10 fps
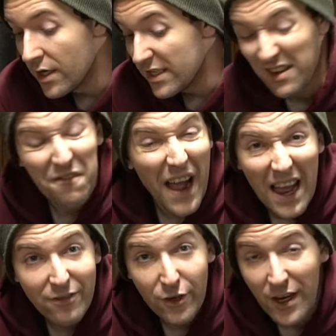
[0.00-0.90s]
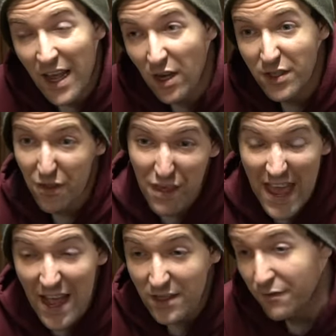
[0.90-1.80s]
Is it $500, $1,000,
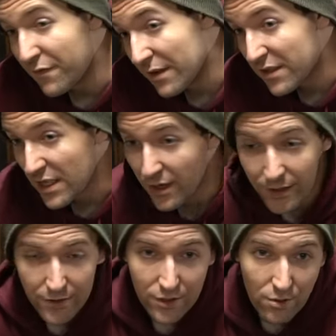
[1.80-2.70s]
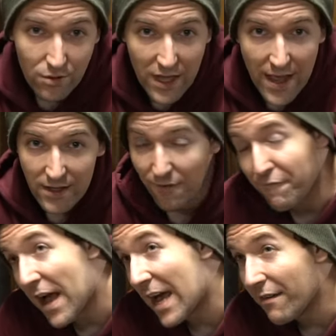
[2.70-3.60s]
$1,500,
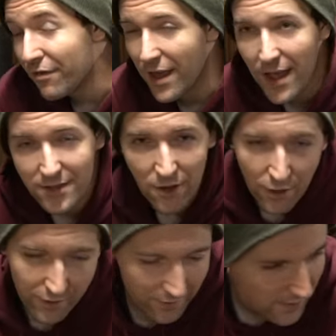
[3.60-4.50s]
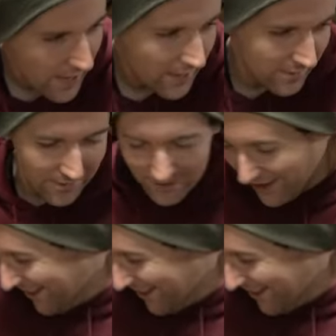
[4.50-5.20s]
$2,000, dollars dollars